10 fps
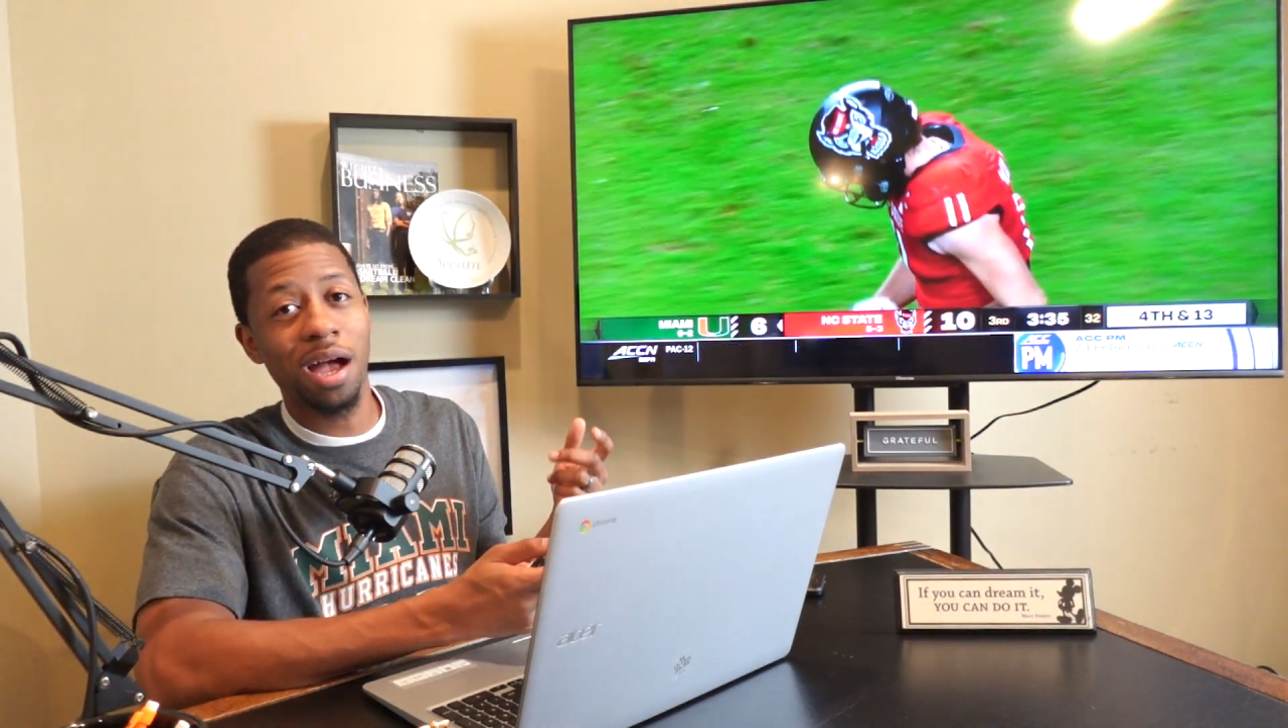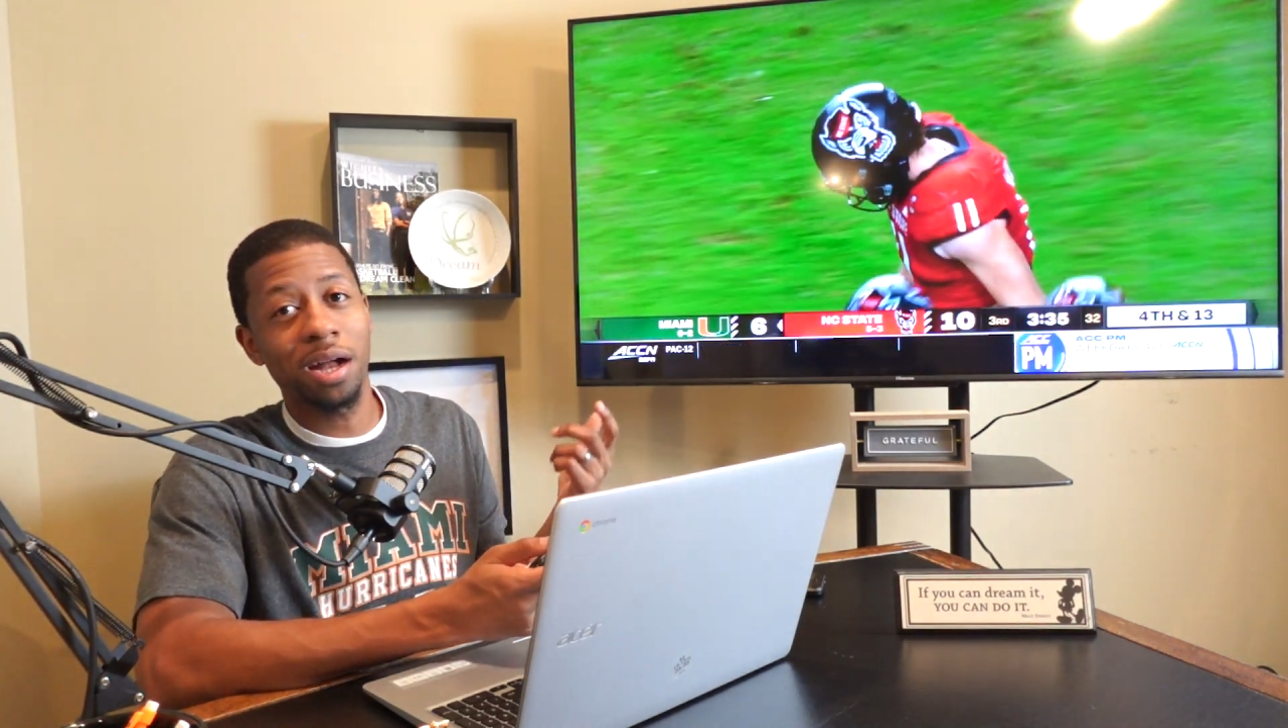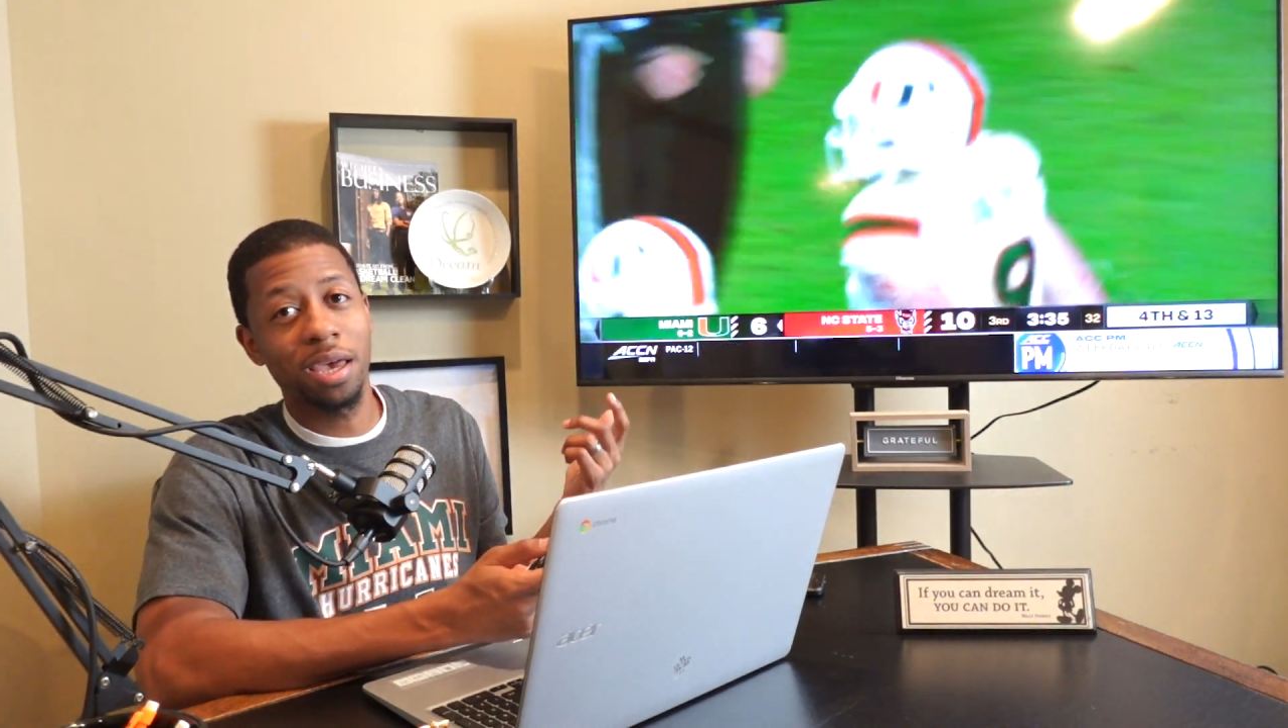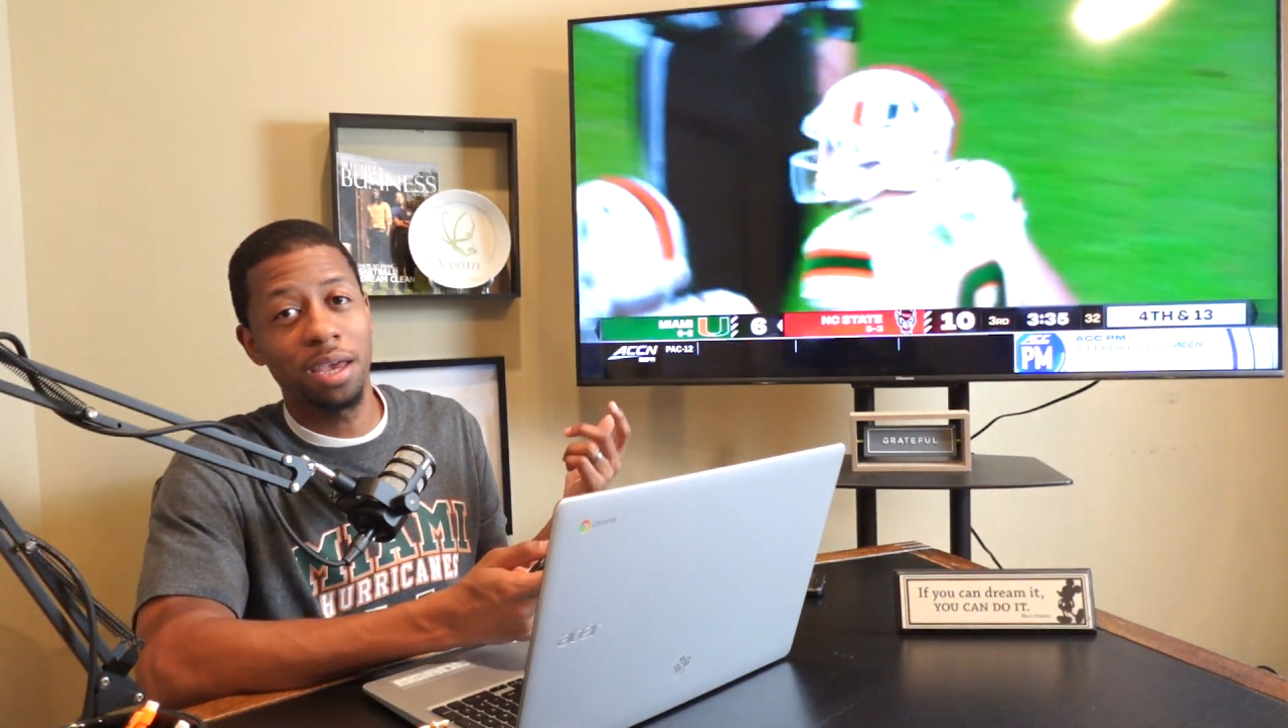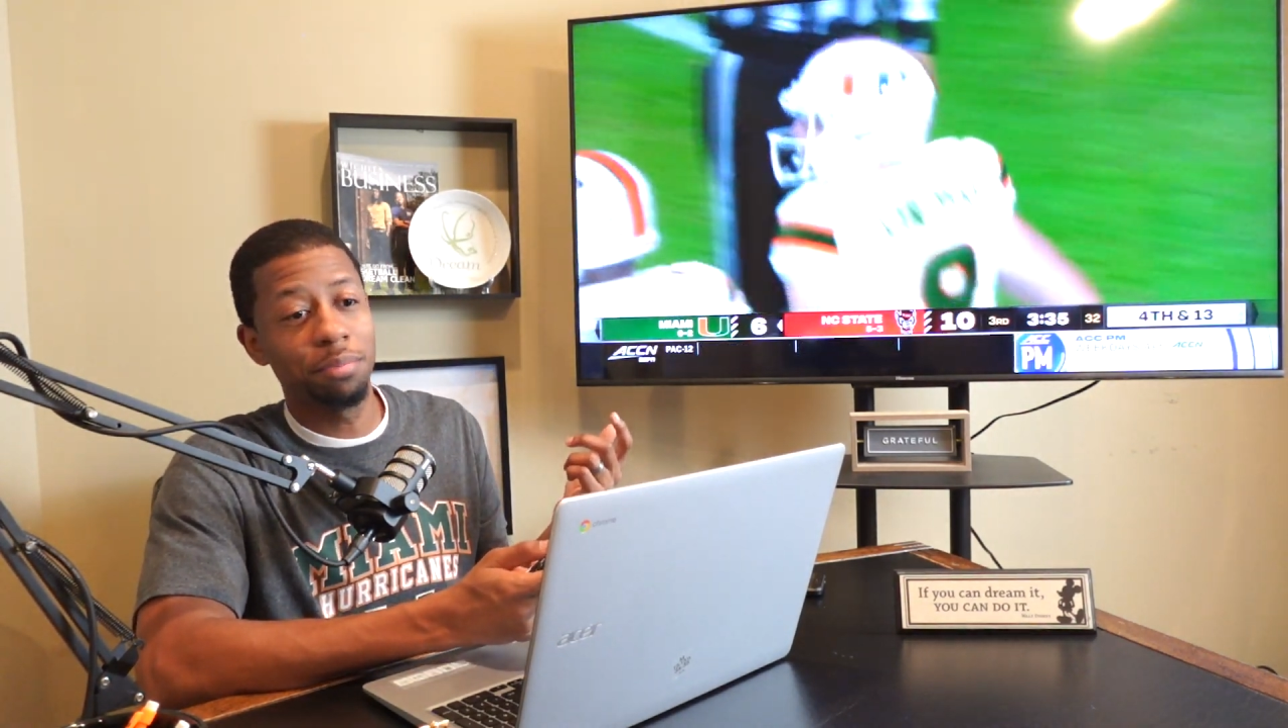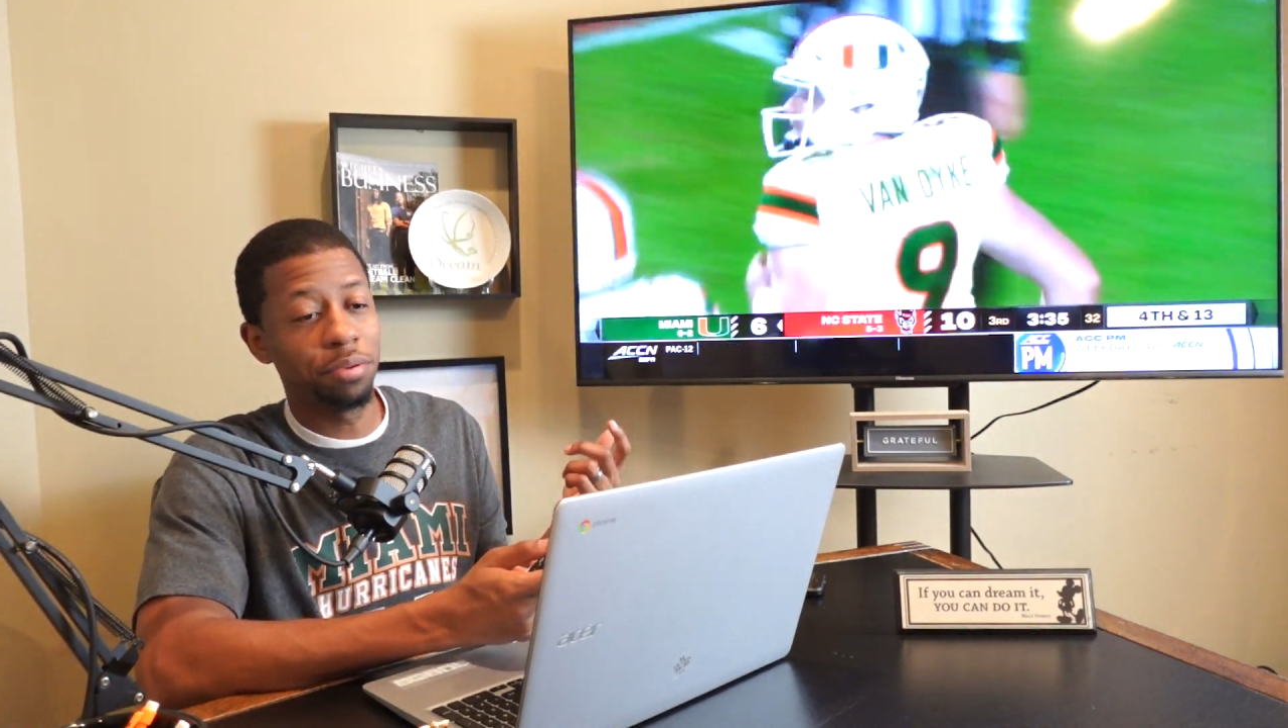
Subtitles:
I can't